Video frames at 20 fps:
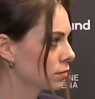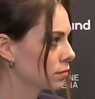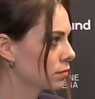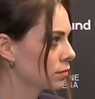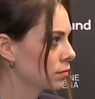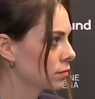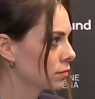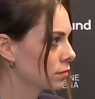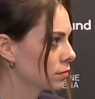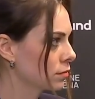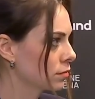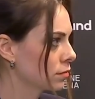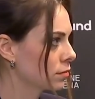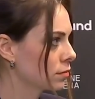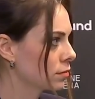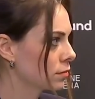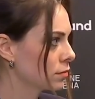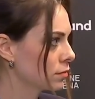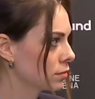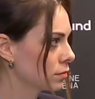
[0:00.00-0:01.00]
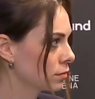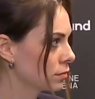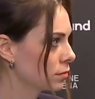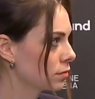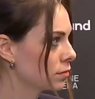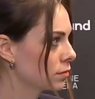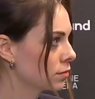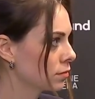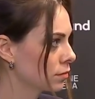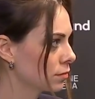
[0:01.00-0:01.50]

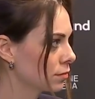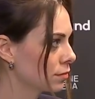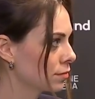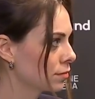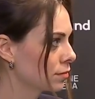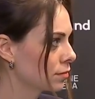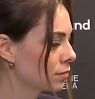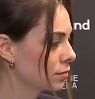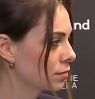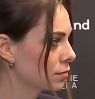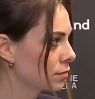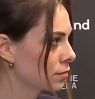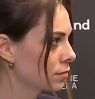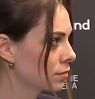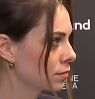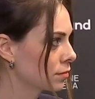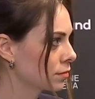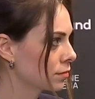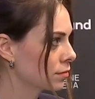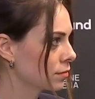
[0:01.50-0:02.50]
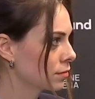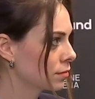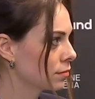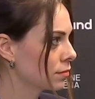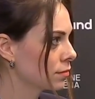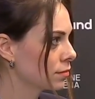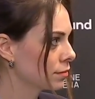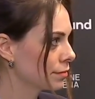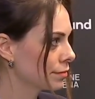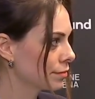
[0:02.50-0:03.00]

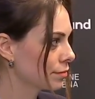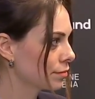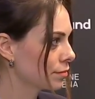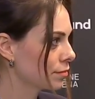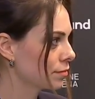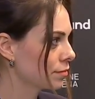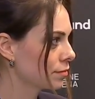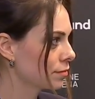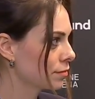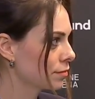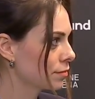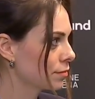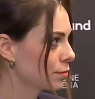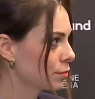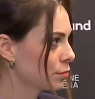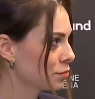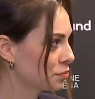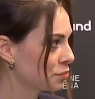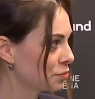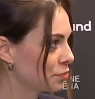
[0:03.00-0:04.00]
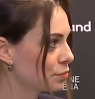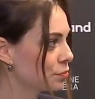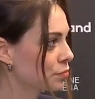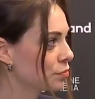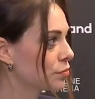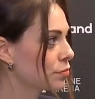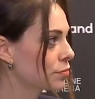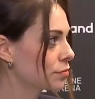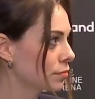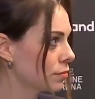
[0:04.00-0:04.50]

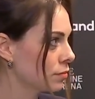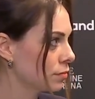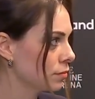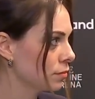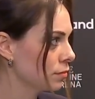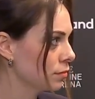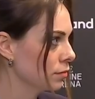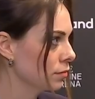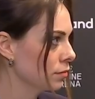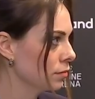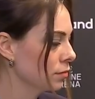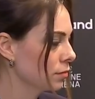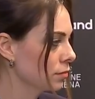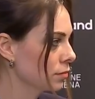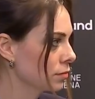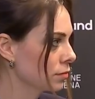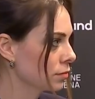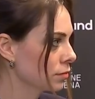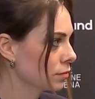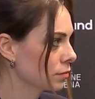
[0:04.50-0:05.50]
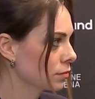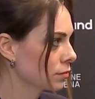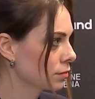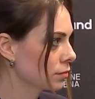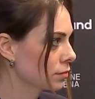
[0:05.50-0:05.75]
The person shown says nothing.